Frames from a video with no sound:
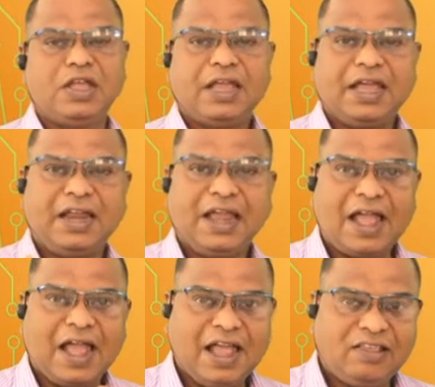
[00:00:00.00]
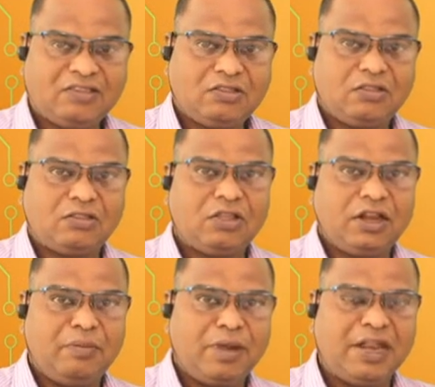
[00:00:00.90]
And as the
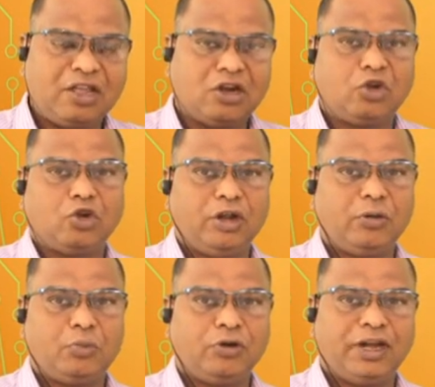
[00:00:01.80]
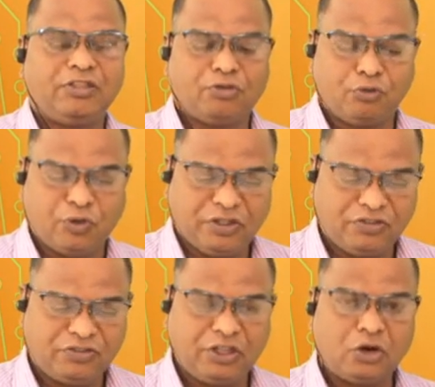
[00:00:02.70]
remaining control input, that is 1
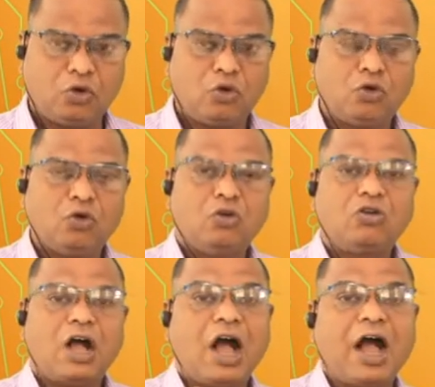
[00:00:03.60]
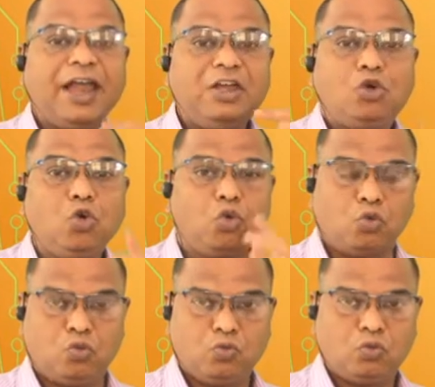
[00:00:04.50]
0
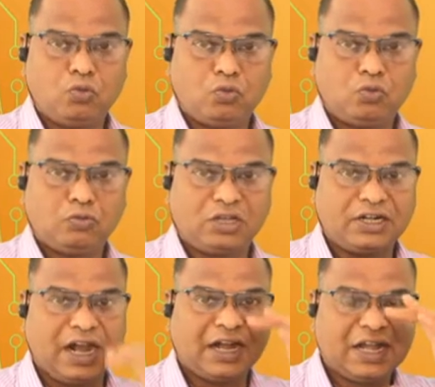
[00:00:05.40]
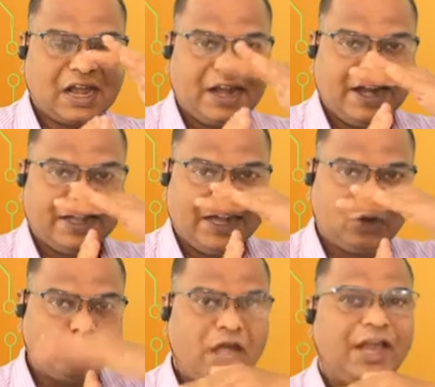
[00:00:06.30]
I2, the data connected
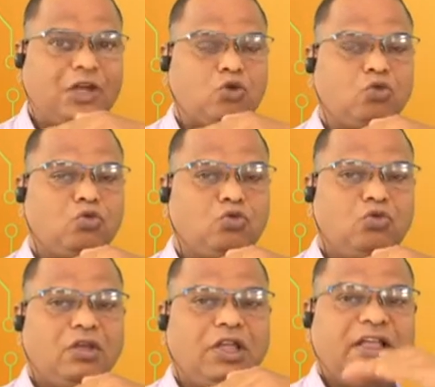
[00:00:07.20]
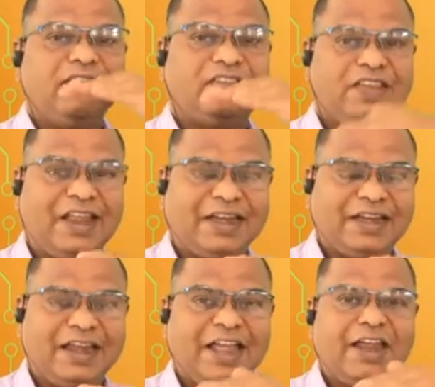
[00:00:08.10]
to the I2 is
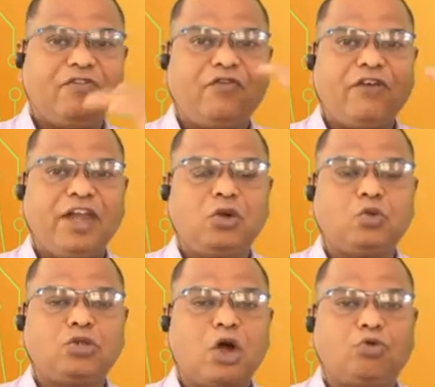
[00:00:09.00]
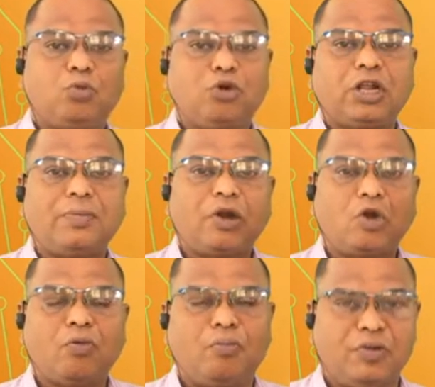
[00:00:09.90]
selected and fed to the output
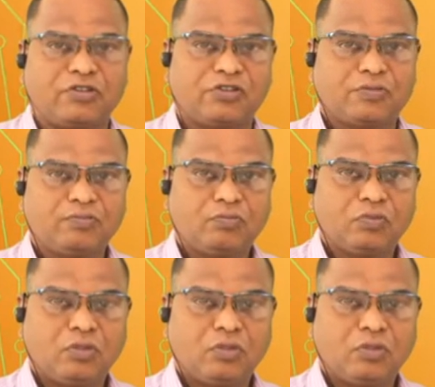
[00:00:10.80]
terminal of mux.